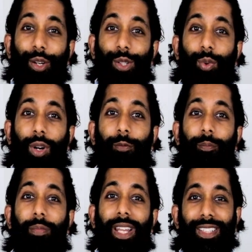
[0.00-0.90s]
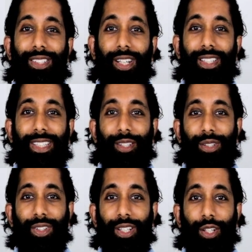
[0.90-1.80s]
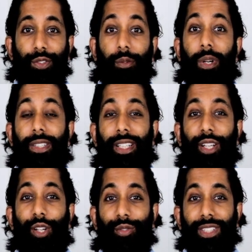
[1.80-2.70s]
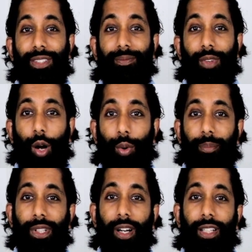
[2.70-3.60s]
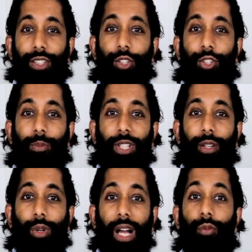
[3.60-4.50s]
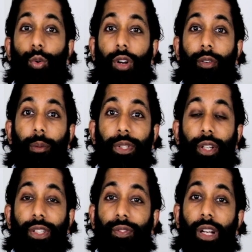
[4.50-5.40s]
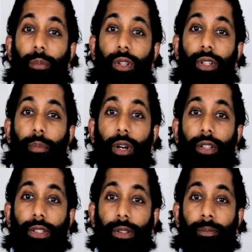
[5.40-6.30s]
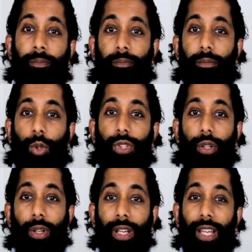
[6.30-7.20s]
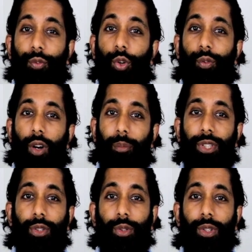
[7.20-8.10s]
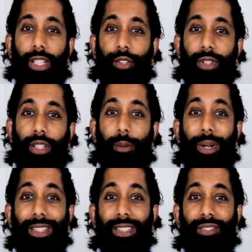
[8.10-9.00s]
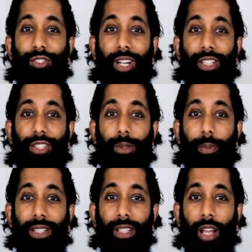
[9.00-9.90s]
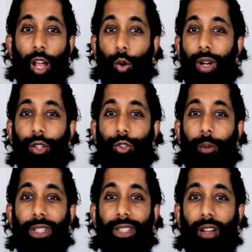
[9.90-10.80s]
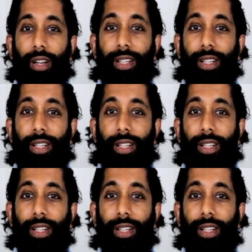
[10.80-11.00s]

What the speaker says: is one of many Insight series videos from us at INOVIS. Our website and YouTube channel have all our episodes available on demand. Also, if you're a pharmaceutical leader in the competitive strategy space, why not drop us a line